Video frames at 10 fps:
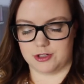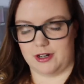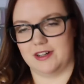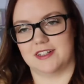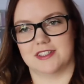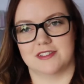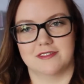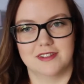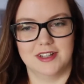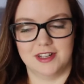try not
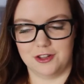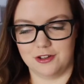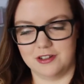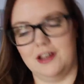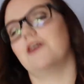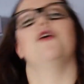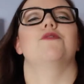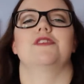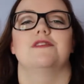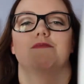to knock
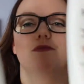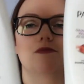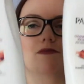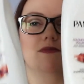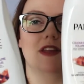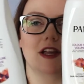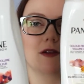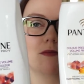over the thing,